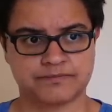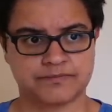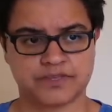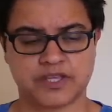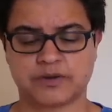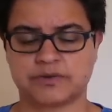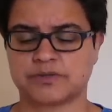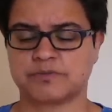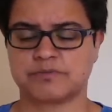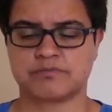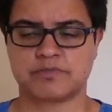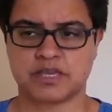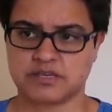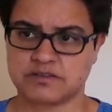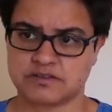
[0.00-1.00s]
That was
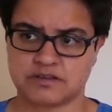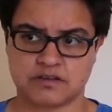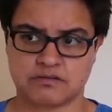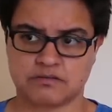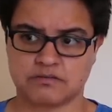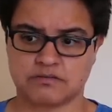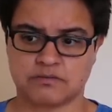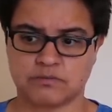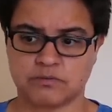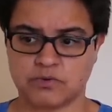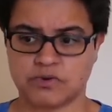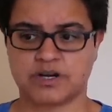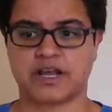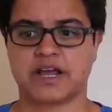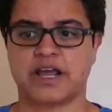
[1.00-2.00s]
amazing.
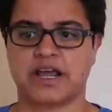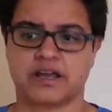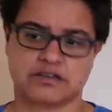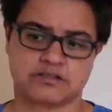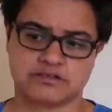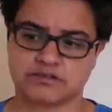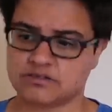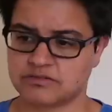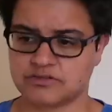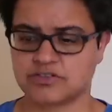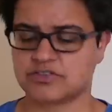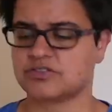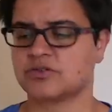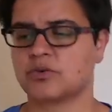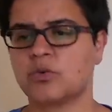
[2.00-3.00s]

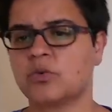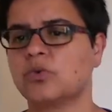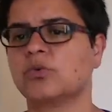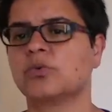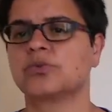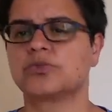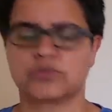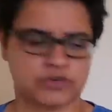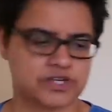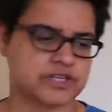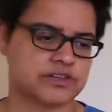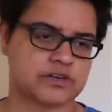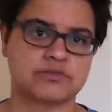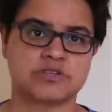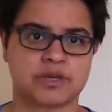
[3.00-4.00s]
Just all three of
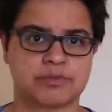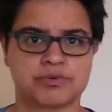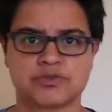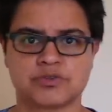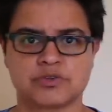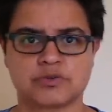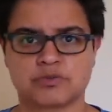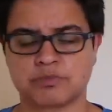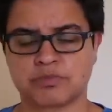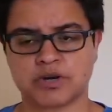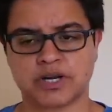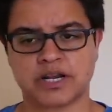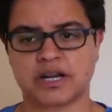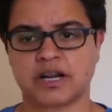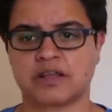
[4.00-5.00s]
those episodes were brilliant,